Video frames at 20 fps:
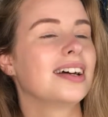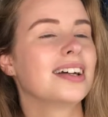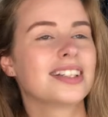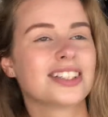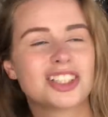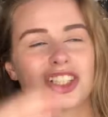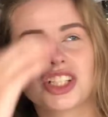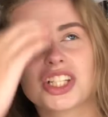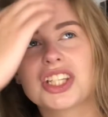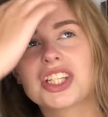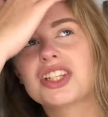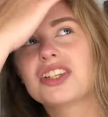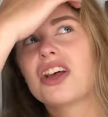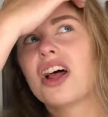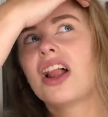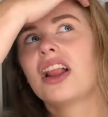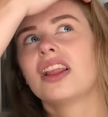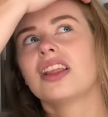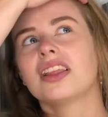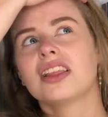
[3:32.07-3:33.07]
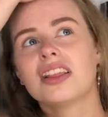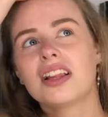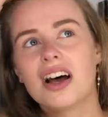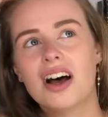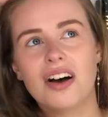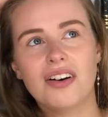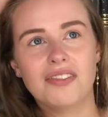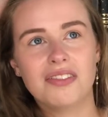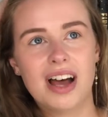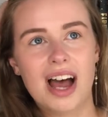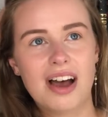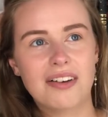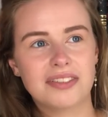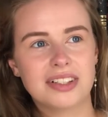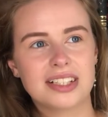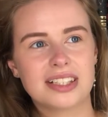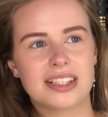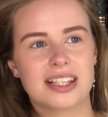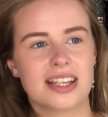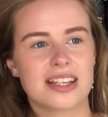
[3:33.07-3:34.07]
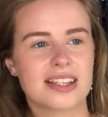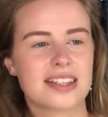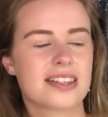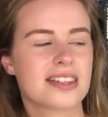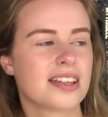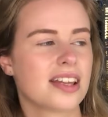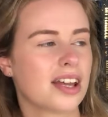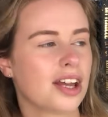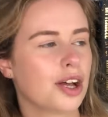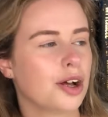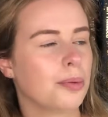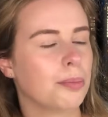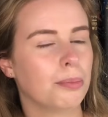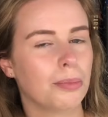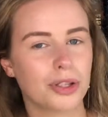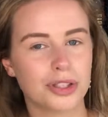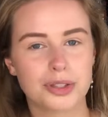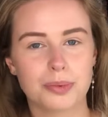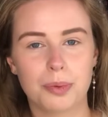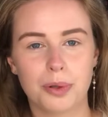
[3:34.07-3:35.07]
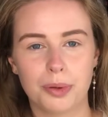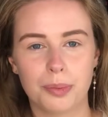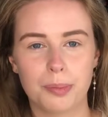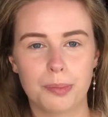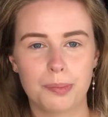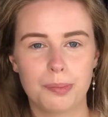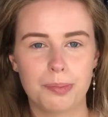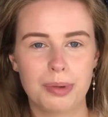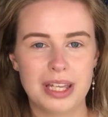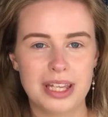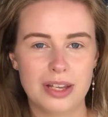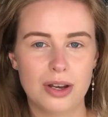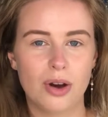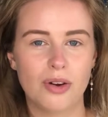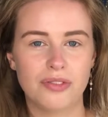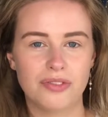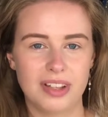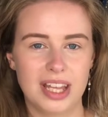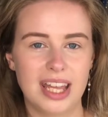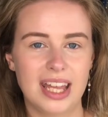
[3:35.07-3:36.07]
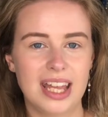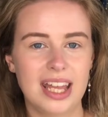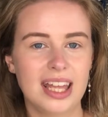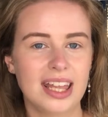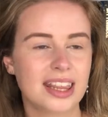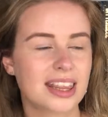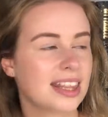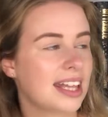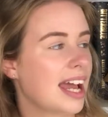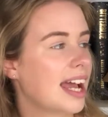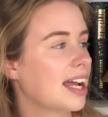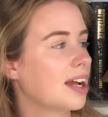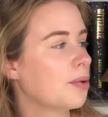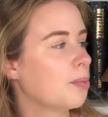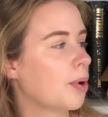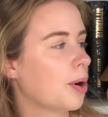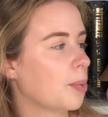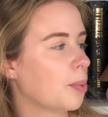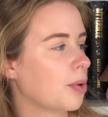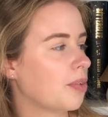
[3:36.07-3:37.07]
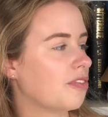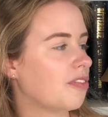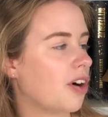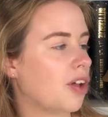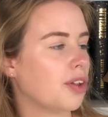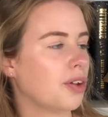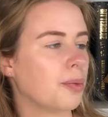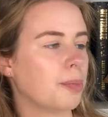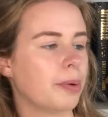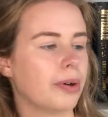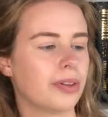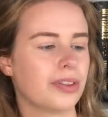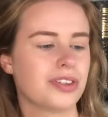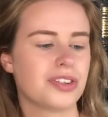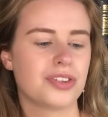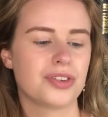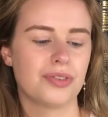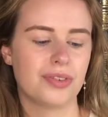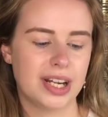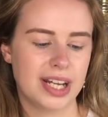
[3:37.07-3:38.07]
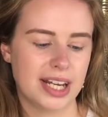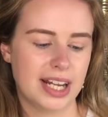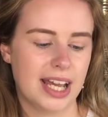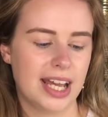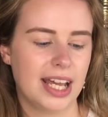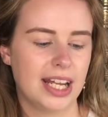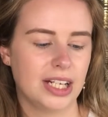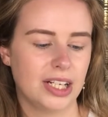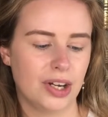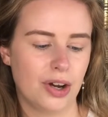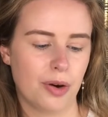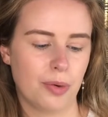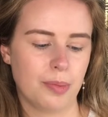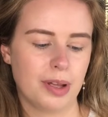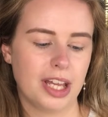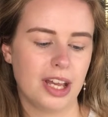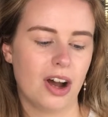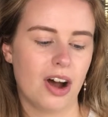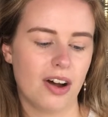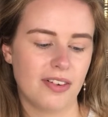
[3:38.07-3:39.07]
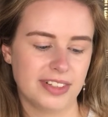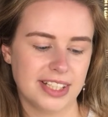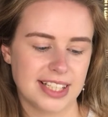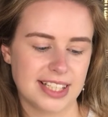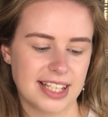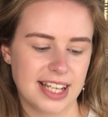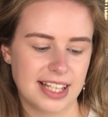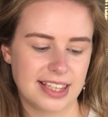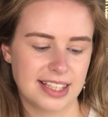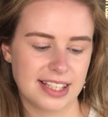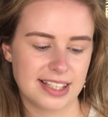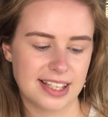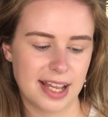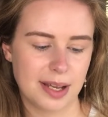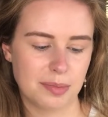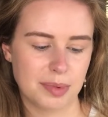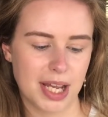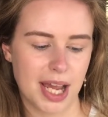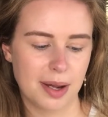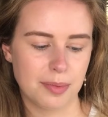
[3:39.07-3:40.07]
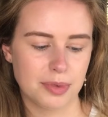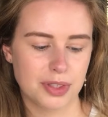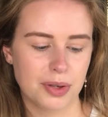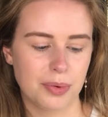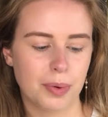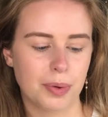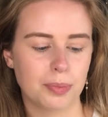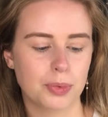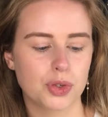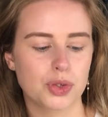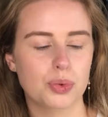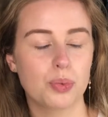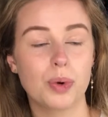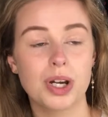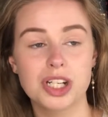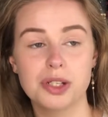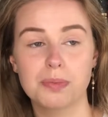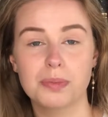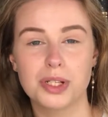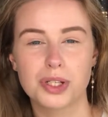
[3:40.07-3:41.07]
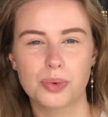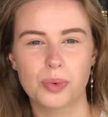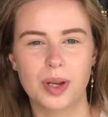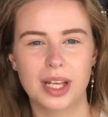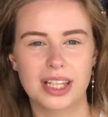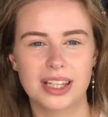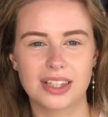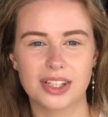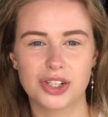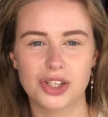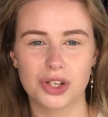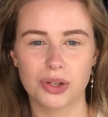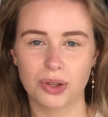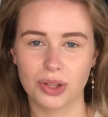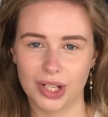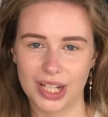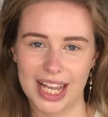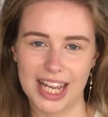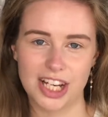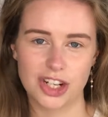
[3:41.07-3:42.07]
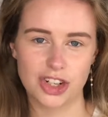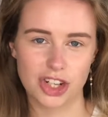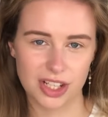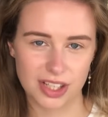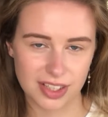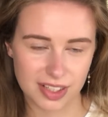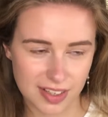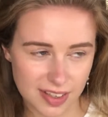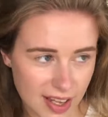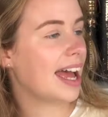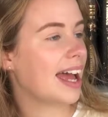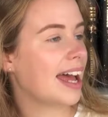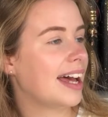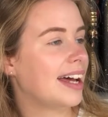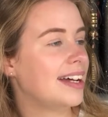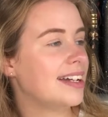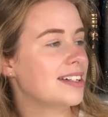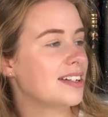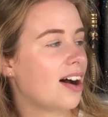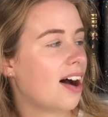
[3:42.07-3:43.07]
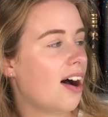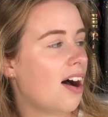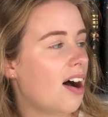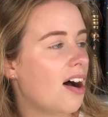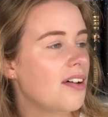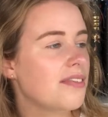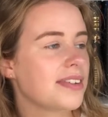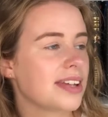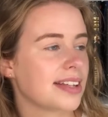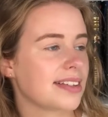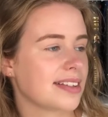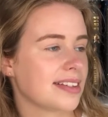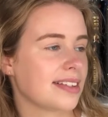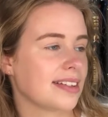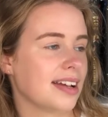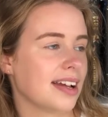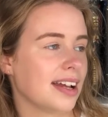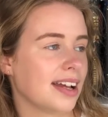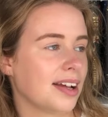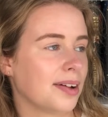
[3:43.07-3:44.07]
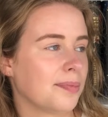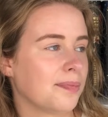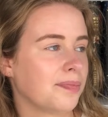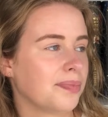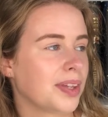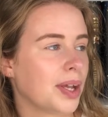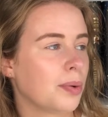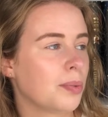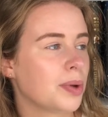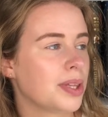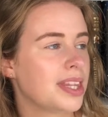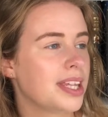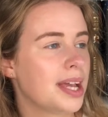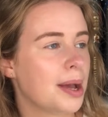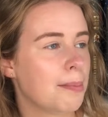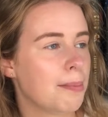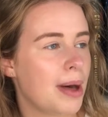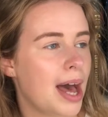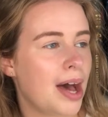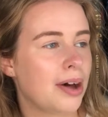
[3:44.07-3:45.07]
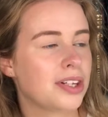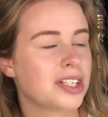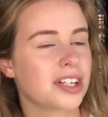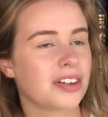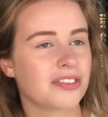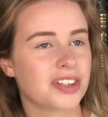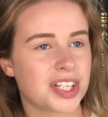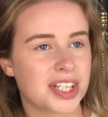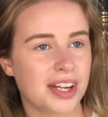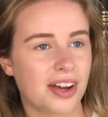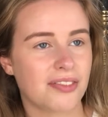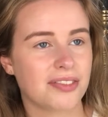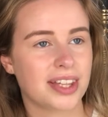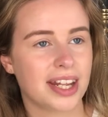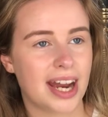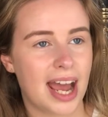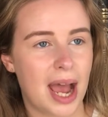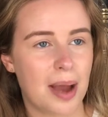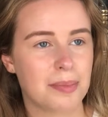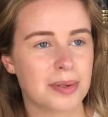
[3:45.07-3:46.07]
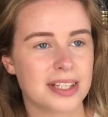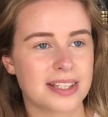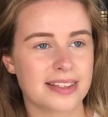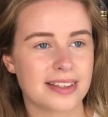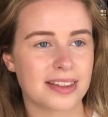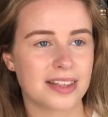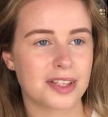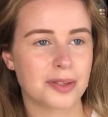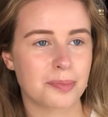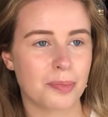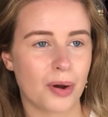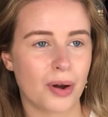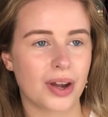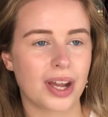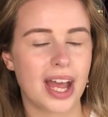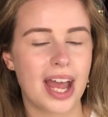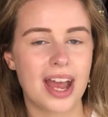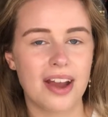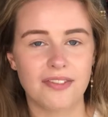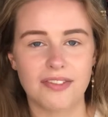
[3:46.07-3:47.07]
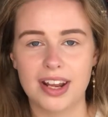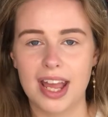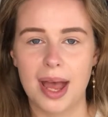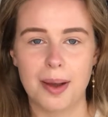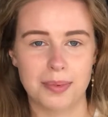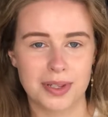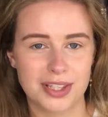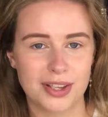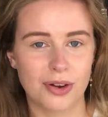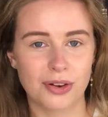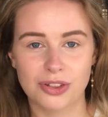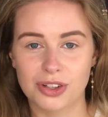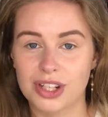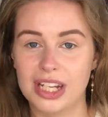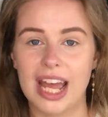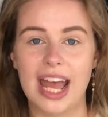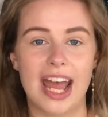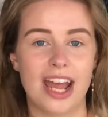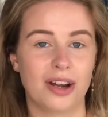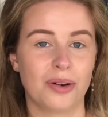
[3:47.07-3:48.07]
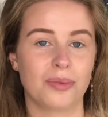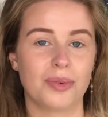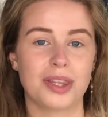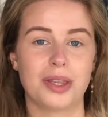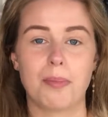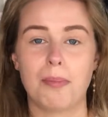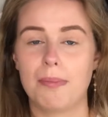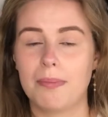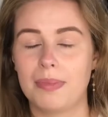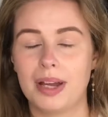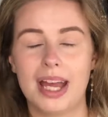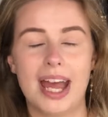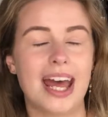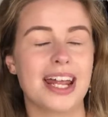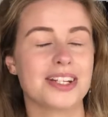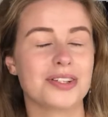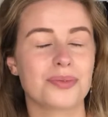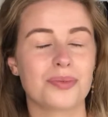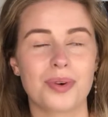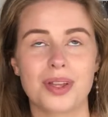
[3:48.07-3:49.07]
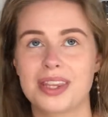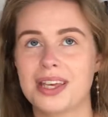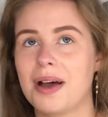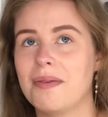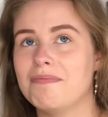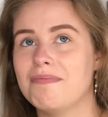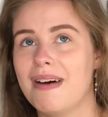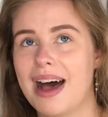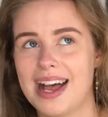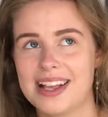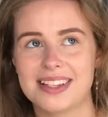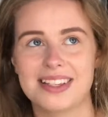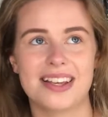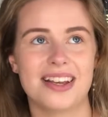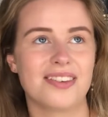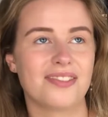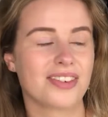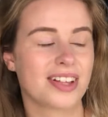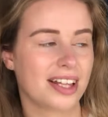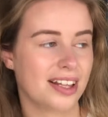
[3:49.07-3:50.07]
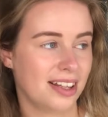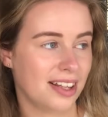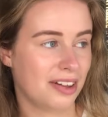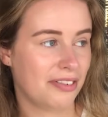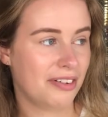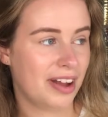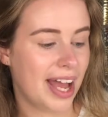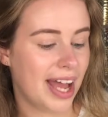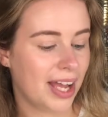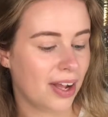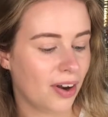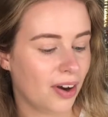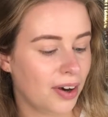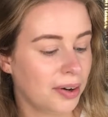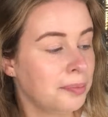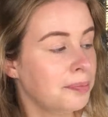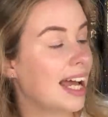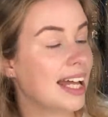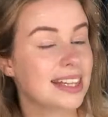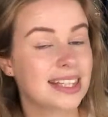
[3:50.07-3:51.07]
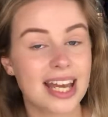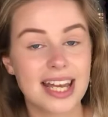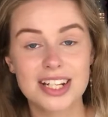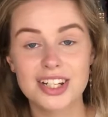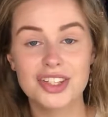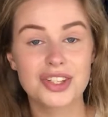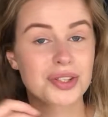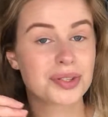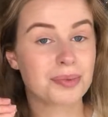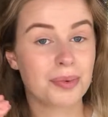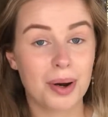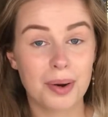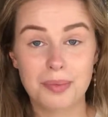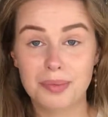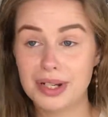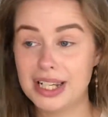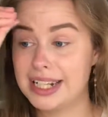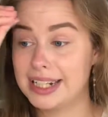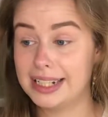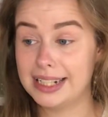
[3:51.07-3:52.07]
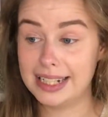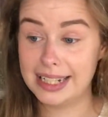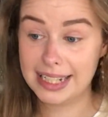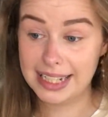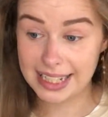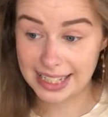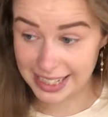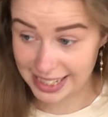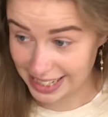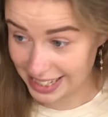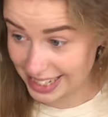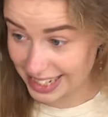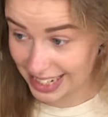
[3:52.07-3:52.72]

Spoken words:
just love having this multiple POV thing where we follow both Serena and Nomi obviously at the same time. So we would switch between the two locations. And obviously, with the amount of stuff that happens in this book, every episode could end with a massive cliffhanger. And that is just what we need.